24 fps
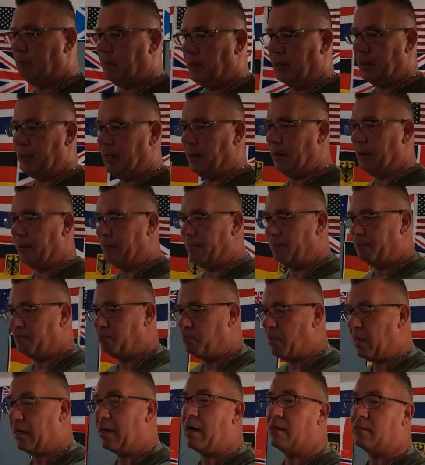But uh,
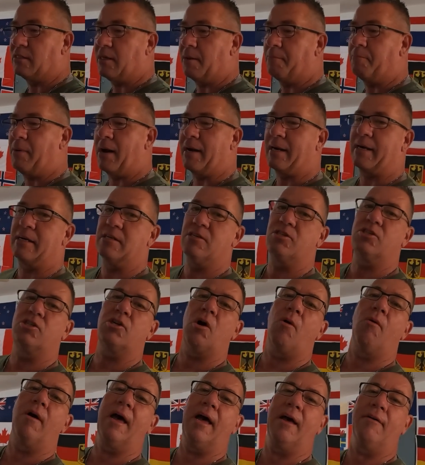because that bike is
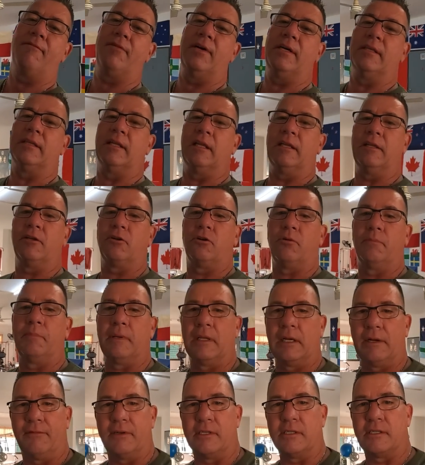so heavy, the little
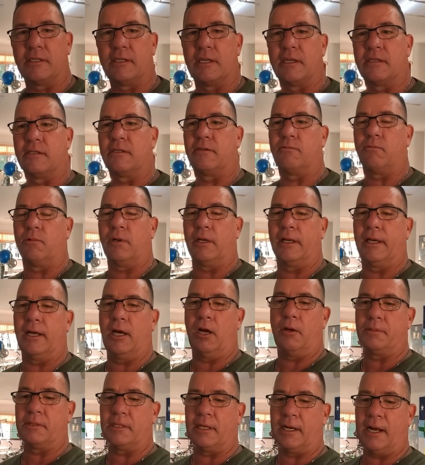bit of assist really
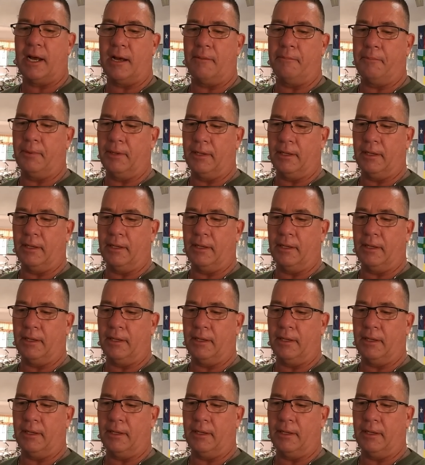helps it out.